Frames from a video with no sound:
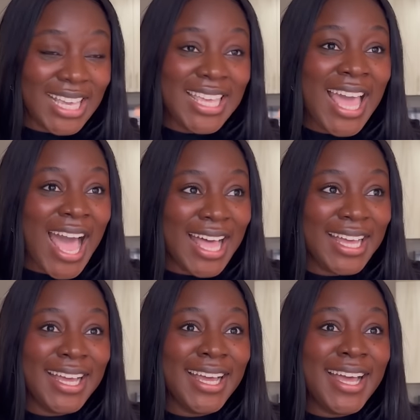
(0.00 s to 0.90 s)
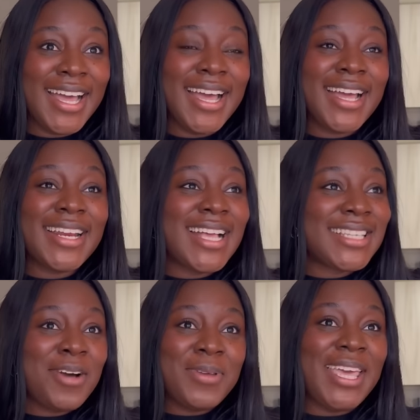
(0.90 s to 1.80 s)
yeah, that's
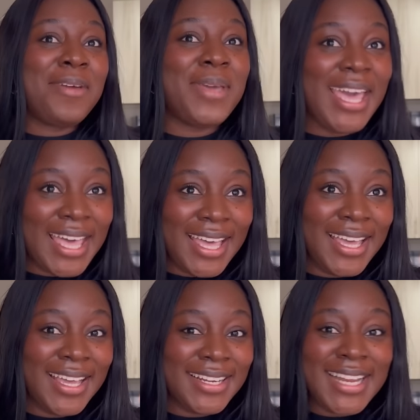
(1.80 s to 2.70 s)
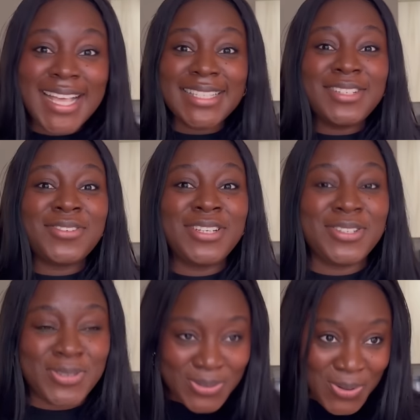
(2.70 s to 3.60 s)
how we came here. That's literally
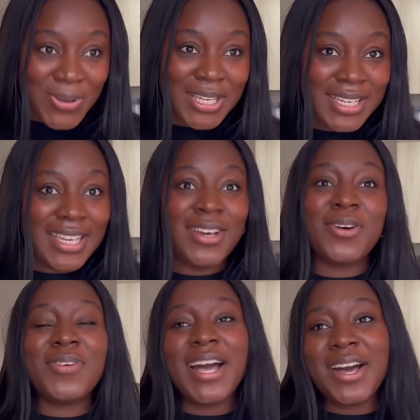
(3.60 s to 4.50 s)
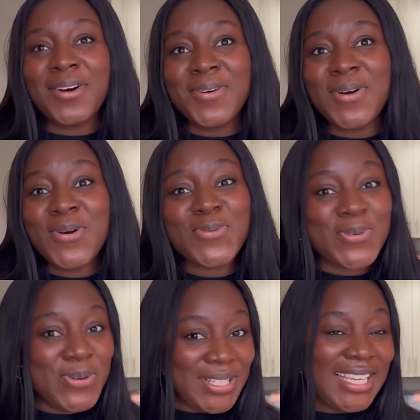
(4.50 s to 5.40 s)
the story of how
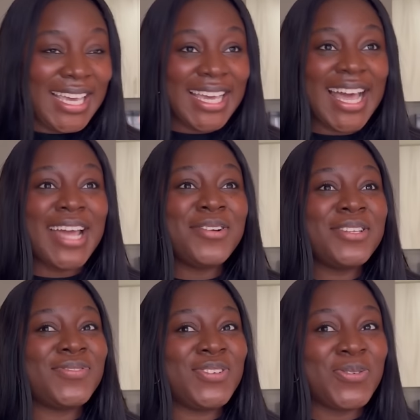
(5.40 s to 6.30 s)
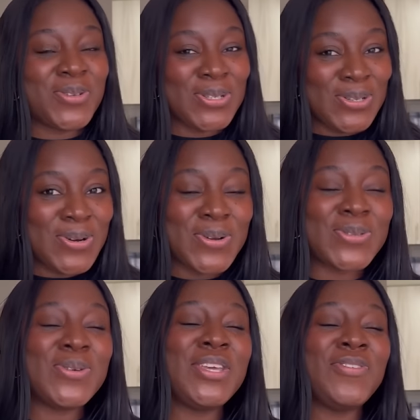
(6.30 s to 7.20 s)
we got here. I know this video was long,
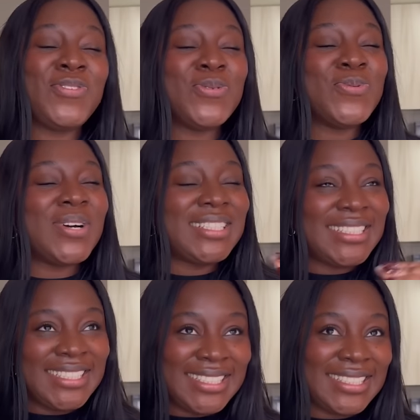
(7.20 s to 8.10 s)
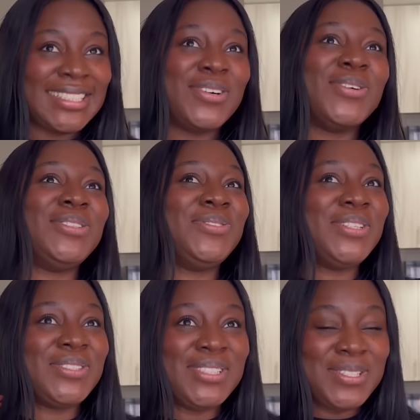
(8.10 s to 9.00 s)
so if you watched it all the
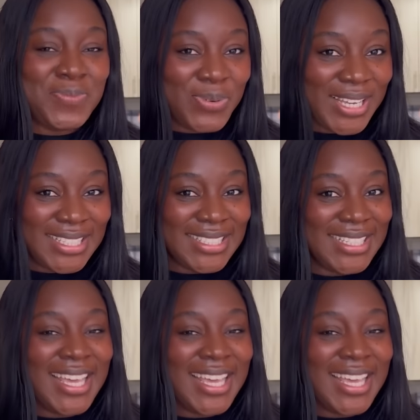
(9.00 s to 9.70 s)
way to this point,